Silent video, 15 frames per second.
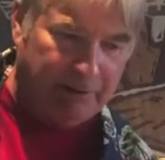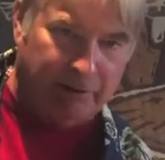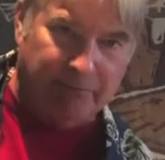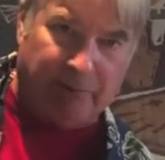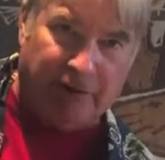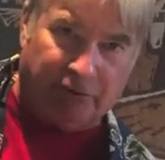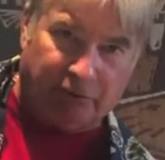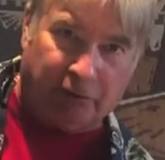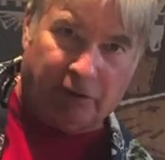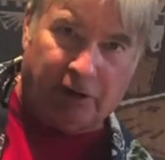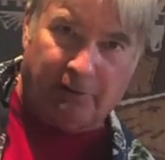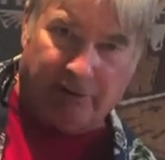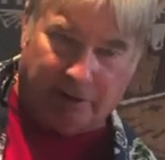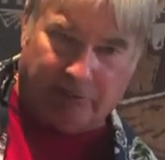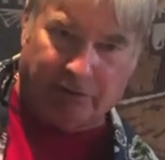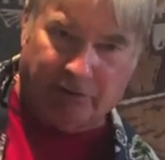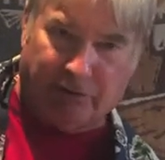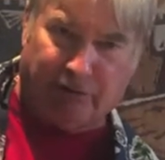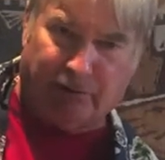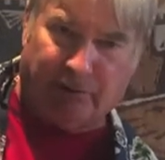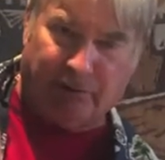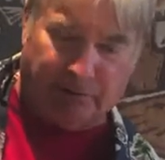Base rum. I'll
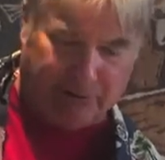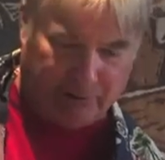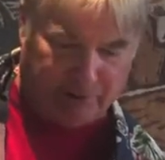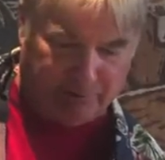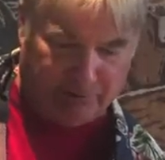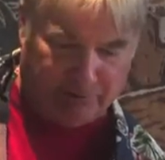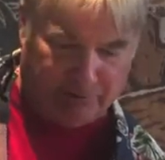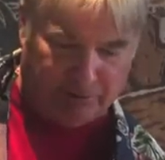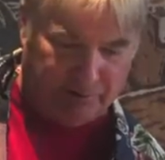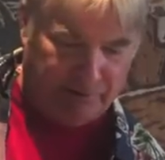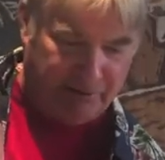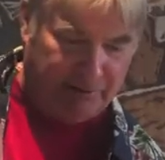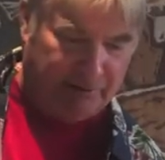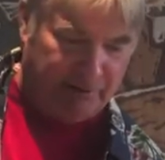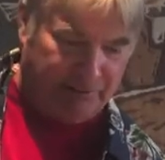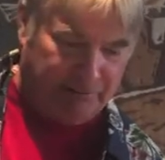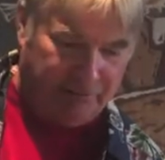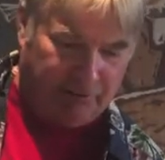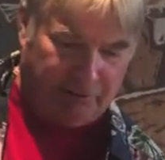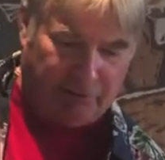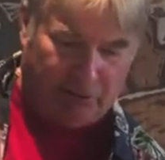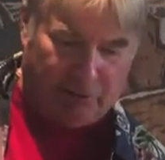explain what that means in a minute.
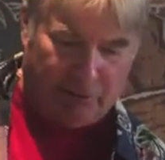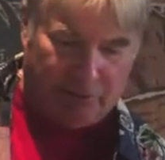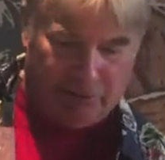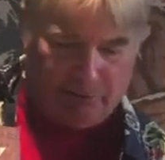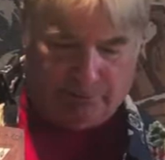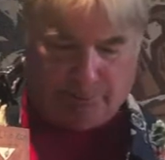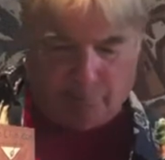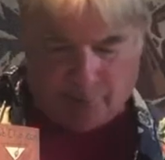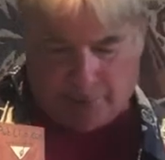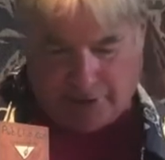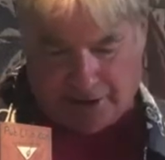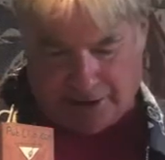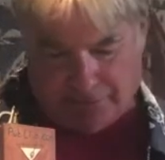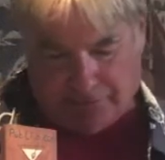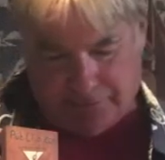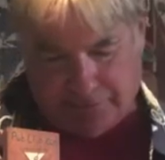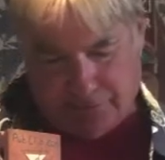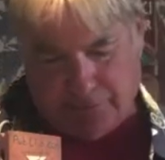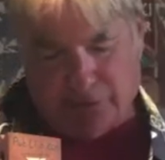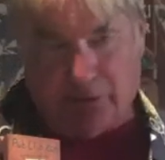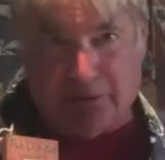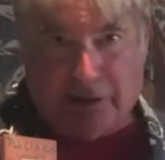So you pour that.
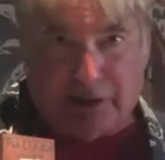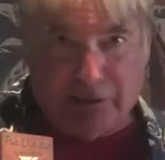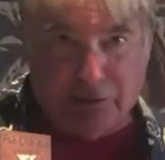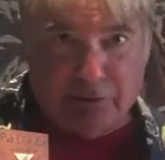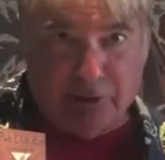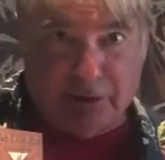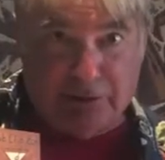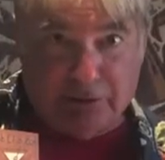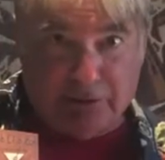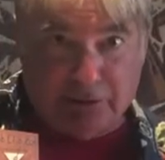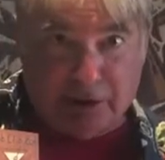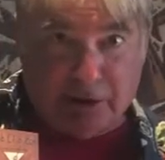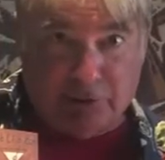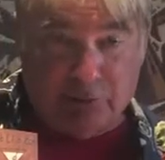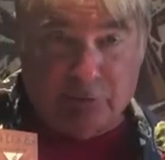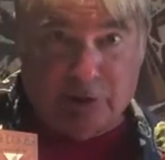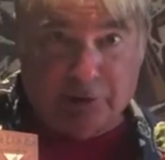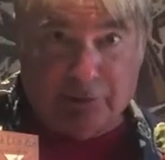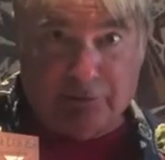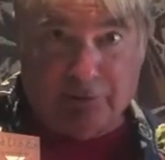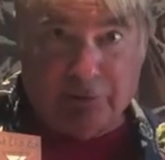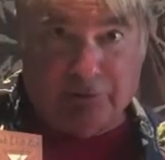I do the kind of Luau
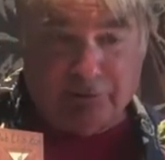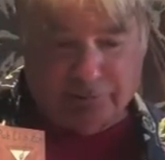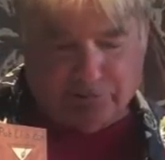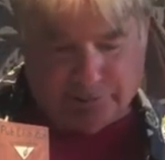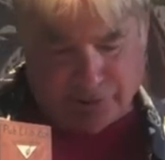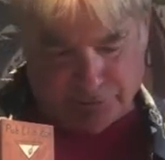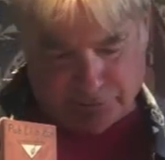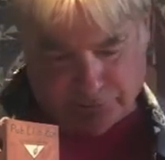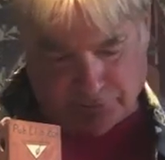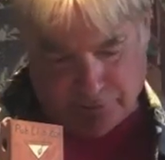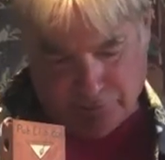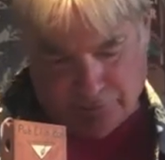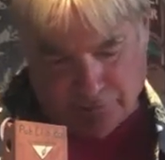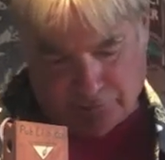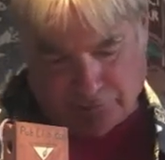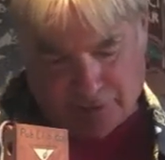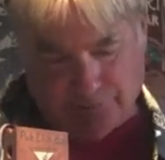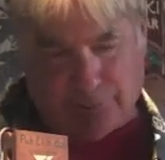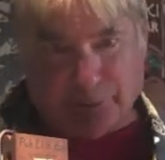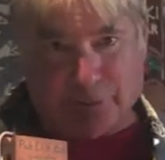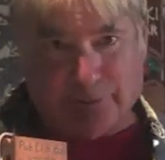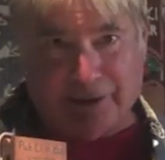Larry's specials, so I
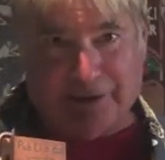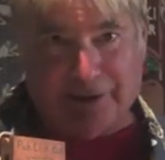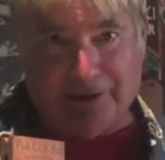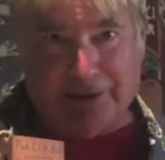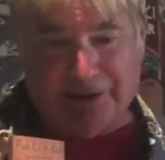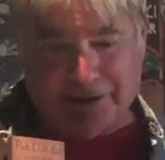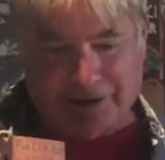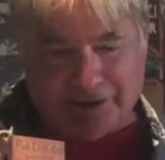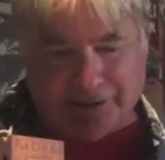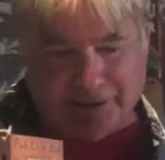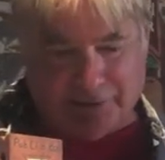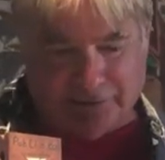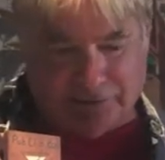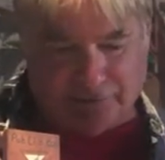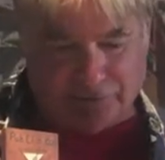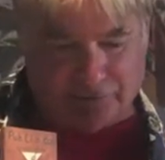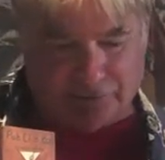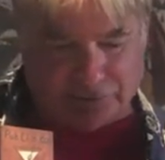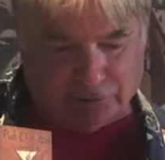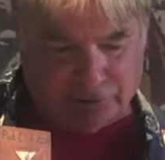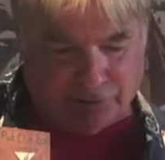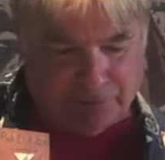pour mine a little extra
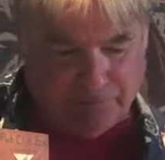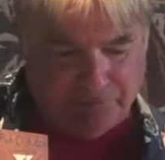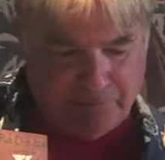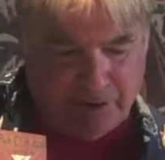strong.